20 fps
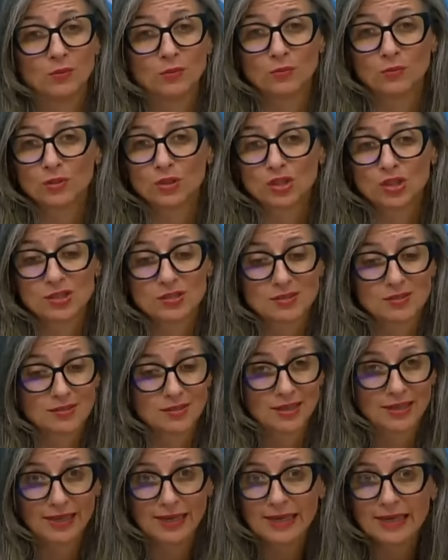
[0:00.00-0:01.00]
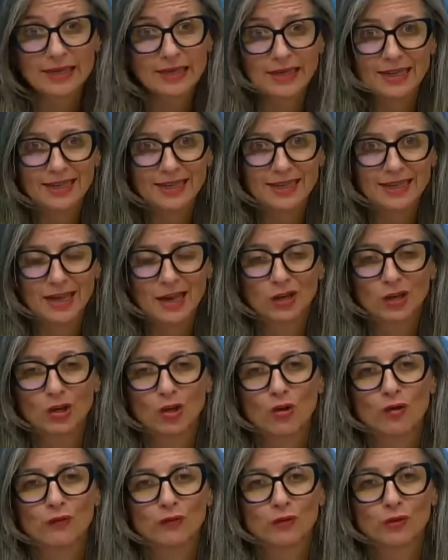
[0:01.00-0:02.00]
which is clearly
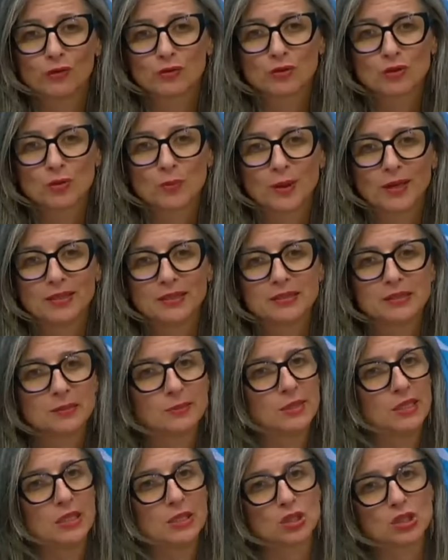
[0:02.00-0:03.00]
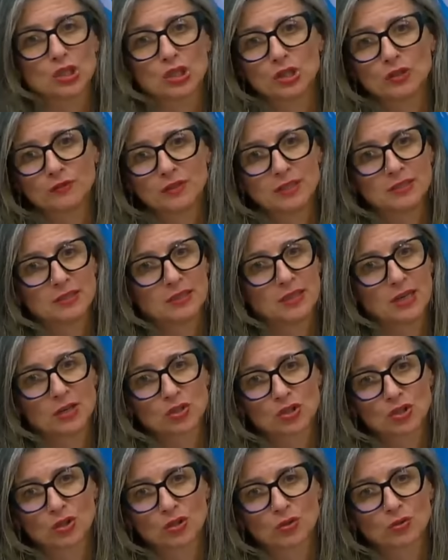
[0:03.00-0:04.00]
unlawful also by determination of the
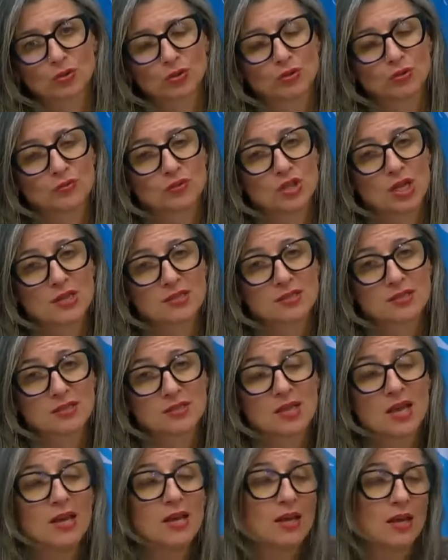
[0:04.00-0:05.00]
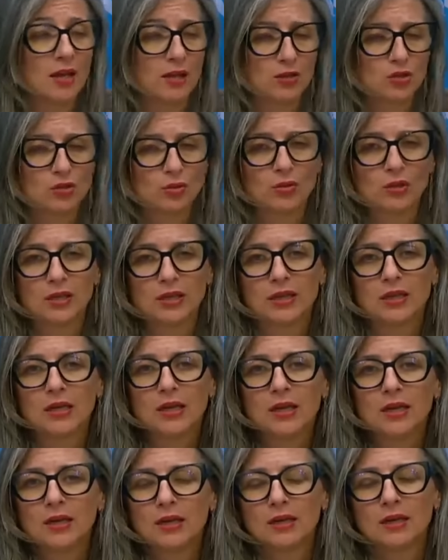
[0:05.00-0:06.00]
International Court of Justice, and surely
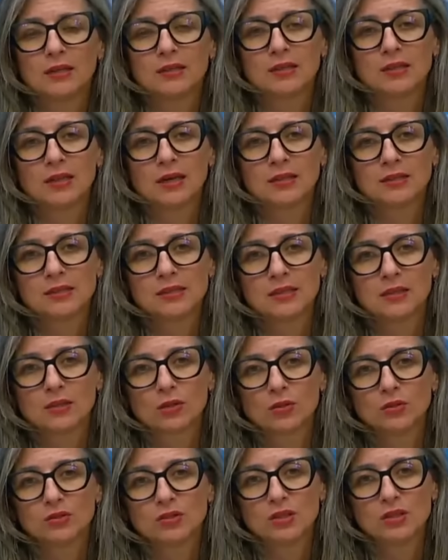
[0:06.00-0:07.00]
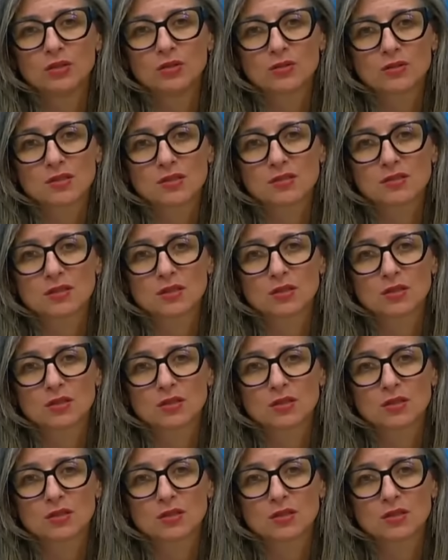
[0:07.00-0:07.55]
until it continues its